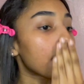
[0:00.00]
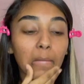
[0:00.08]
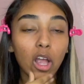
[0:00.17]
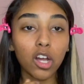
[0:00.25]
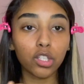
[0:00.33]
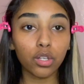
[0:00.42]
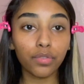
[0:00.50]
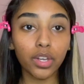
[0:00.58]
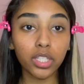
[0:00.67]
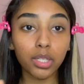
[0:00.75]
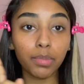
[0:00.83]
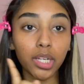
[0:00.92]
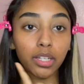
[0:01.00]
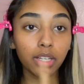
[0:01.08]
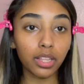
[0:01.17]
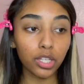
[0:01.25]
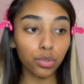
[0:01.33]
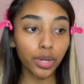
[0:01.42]
Also, if y'all see me looking
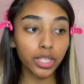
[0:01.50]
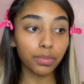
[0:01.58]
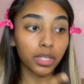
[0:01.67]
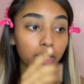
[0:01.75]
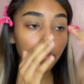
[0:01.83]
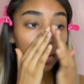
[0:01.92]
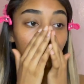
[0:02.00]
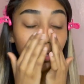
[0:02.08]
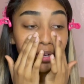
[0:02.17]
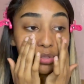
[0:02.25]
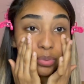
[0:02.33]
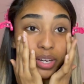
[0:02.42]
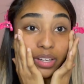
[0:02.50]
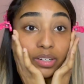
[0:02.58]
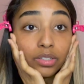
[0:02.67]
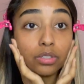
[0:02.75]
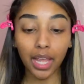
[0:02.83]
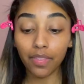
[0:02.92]
this way, it's because my mirror is right here.
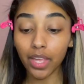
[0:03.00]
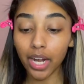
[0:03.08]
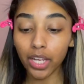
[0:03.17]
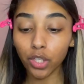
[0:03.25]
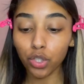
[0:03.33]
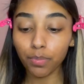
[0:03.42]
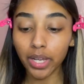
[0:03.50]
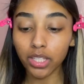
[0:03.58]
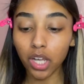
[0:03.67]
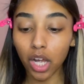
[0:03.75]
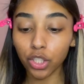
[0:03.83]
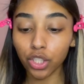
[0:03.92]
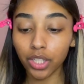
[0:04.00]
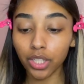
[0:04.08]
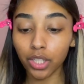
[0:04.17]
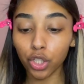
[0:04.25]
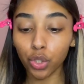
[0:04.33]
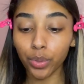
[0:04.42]
So. And then I use my Tatcha,
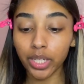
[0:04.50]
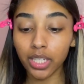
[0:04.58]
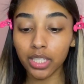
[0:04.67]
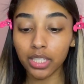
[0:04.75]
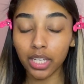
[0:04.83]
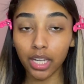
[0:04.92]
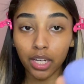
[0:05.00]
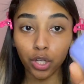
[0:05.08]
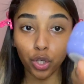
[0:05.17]
the Dewy Skin